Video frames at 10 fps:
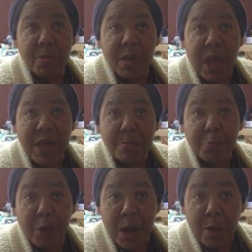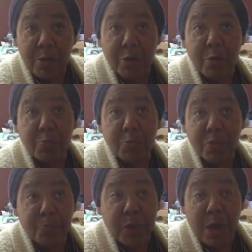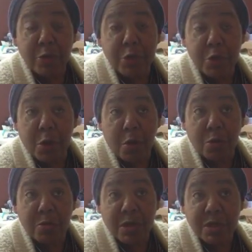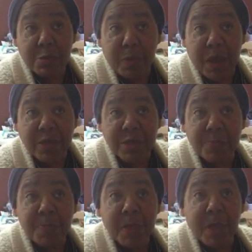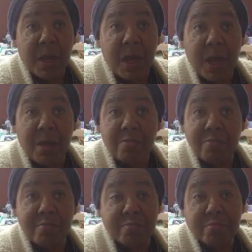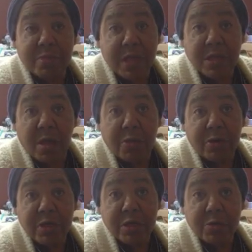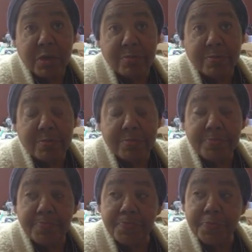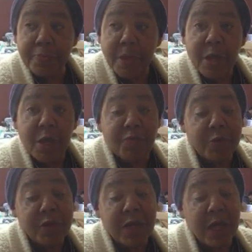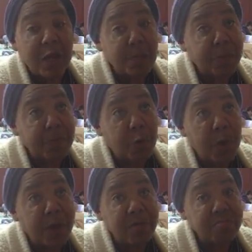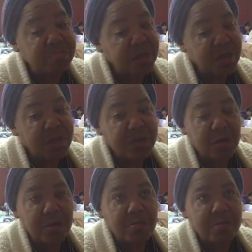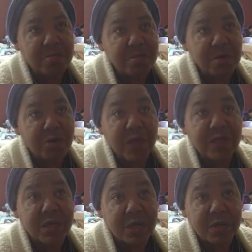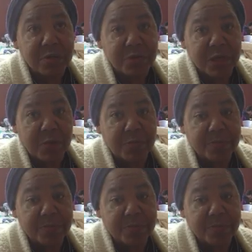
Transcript: light brown or brown to your own specs, and that's all there is to it. If you need to add a little bit more water, don't, don't hesitate to do so.